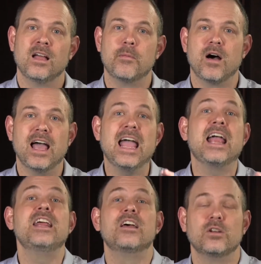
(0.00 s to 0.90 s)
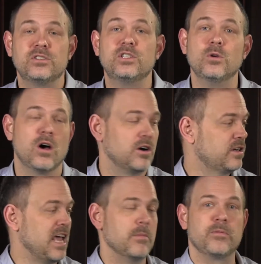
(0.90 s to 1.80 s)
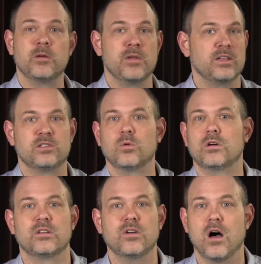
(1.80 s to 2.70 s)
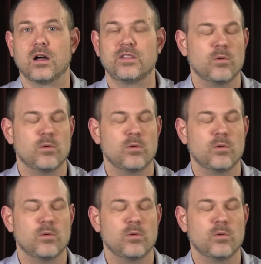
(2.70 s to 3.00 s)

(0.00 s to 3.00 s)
about 80 of those 200 came up to me. They just wanted to talk.